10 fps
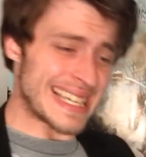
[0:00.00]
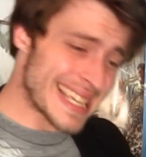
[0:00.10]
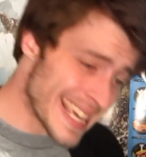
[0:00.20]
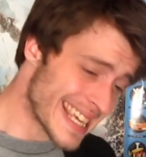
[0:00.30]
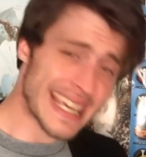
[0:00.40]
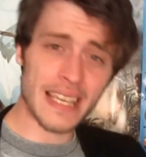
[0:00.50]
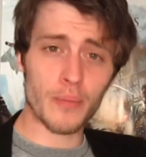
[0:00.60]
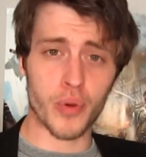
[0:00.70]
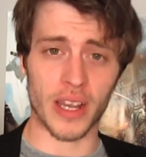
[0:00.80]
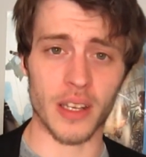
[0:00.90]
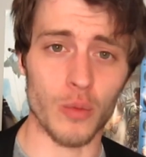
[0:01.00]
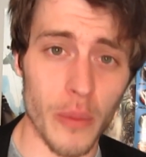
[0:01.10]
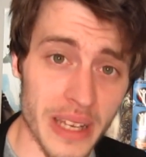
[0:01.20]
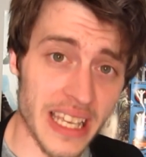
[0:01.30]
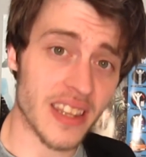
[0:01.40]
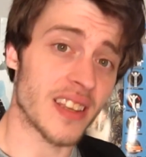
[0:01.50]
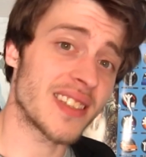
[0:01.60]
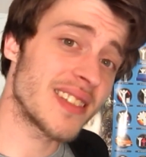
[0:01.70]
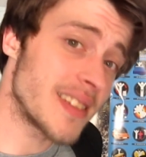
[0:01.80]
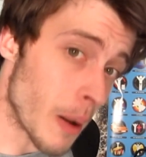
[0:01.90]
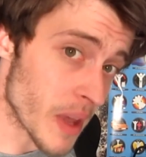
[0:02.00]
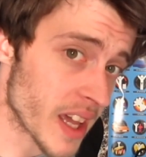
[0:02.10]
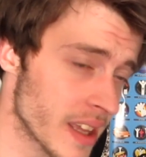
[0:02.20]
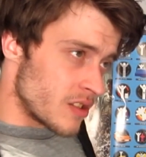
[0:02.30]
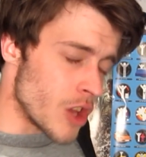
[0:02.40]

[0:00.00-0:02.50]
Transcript: kicking pregnant women in the stomach.